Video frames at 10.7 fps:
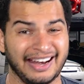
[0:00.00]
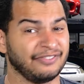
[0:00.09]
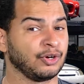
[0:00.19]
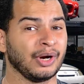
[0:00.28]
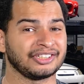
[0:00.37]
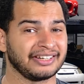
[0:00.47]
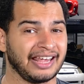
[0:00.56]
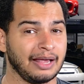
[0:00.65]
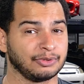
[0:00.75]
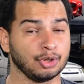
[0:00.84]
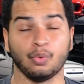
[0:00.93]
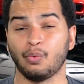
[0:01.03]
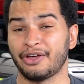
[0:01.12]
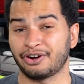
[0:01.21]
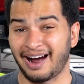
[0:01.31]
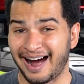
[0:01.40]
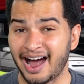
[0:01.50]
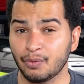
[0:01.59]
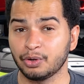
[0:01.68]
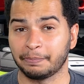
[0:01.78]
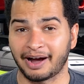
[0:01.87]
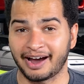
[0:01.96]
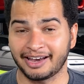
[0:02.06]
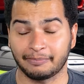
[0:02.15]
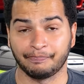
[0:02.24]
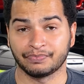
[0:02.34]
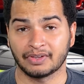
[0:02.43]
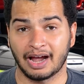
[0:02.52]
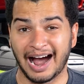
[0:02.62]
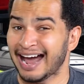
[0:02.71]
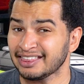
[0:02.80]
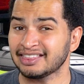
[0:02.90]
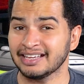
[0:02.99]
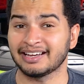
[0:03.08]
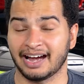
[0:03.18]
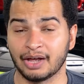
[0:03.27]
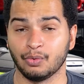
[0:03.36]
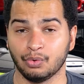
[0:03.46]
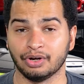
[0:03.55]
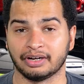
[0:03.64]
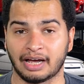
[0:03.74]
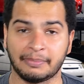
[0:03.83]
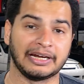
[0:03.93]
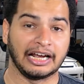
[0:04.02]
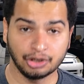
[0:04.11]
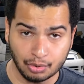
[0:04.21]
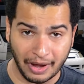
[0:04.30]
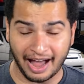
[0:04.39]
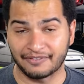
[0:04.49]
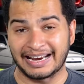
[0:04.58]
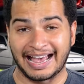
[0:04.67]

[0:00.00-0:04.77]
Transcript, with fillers: And if the question came to whether I would buy it, I think I would. I mean, I do have an